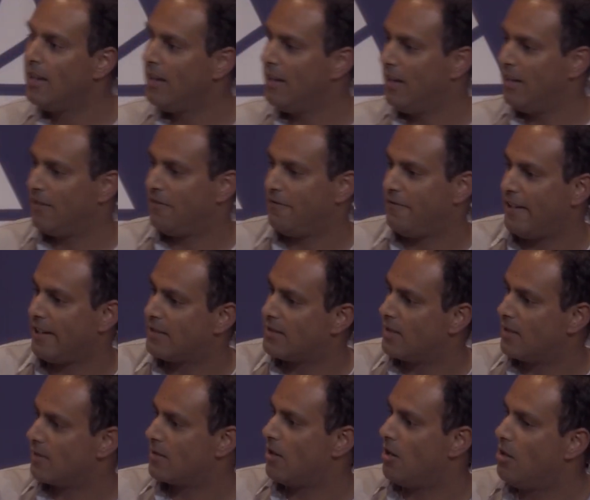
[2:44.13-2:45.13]
It affects
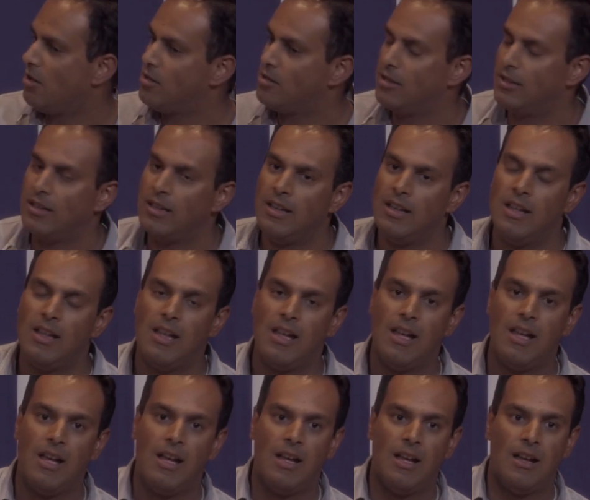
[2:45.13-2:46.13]
us all.
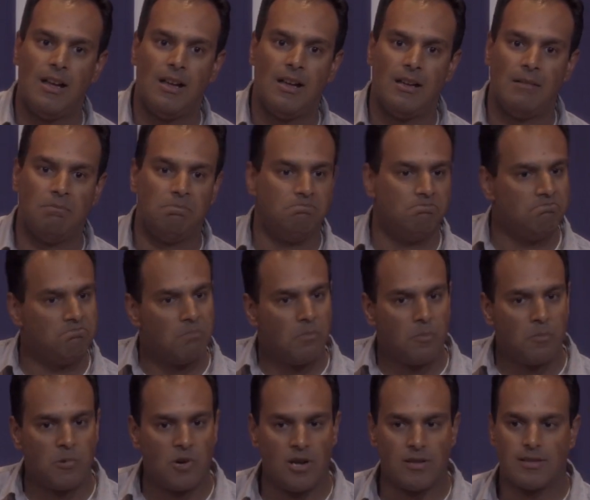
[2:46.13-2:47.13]

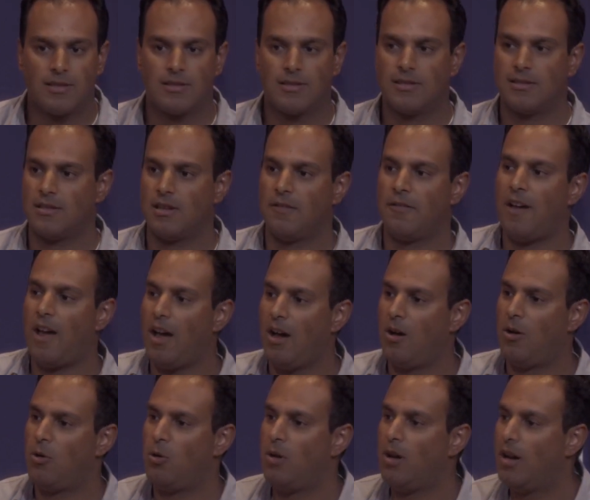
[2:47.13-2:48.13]
Processes of
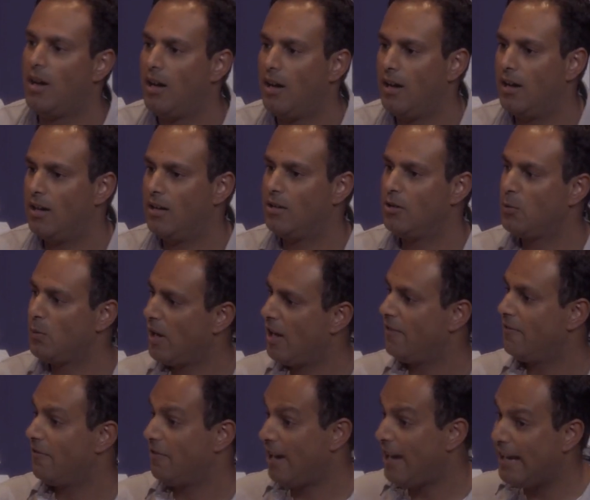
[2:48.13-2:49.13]
how we
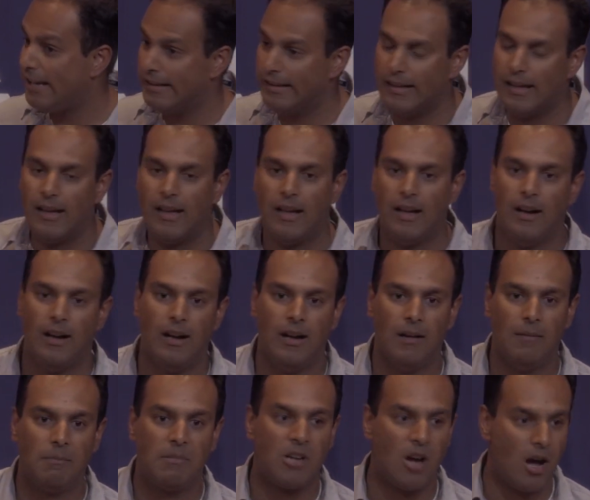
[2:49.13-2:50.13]
have rain,
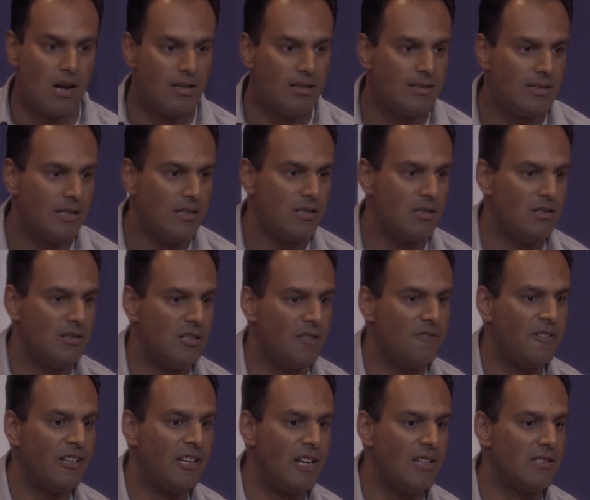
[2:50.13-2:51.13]
condensation,
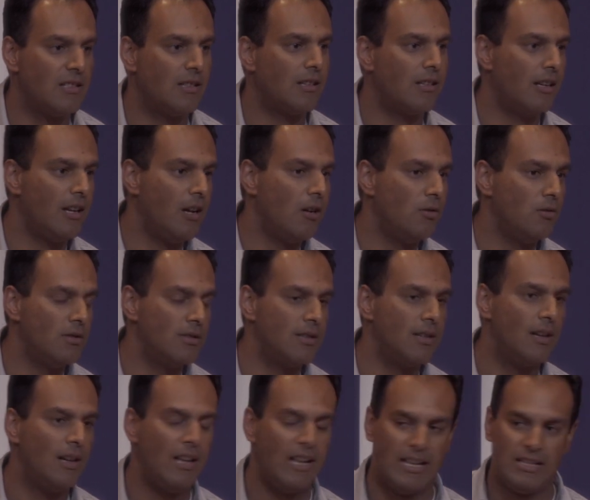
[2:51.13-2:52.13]
different kinds of clouds.
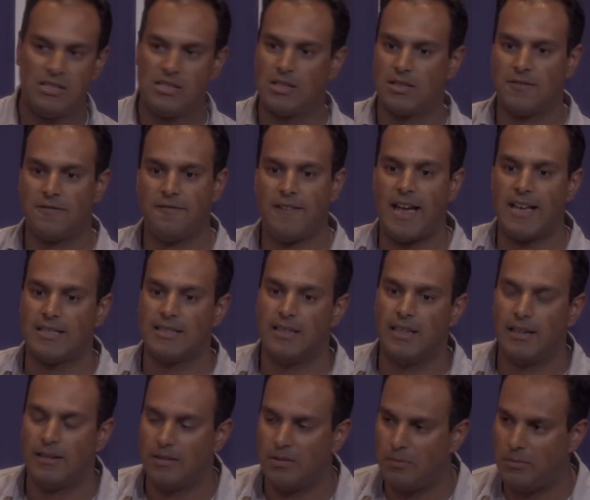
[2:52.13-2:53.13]
It just
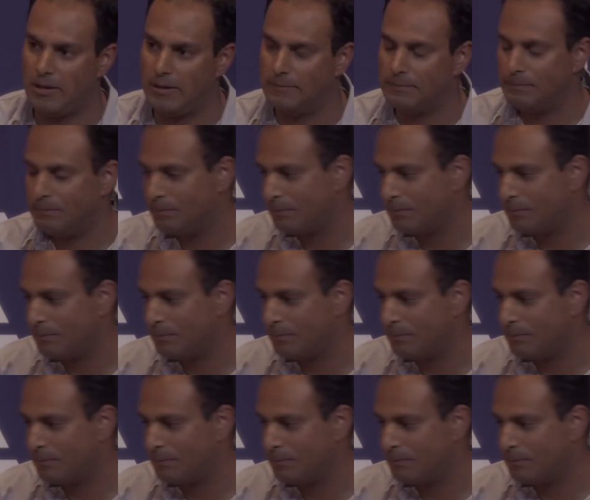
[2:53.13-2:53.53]
fascinated me.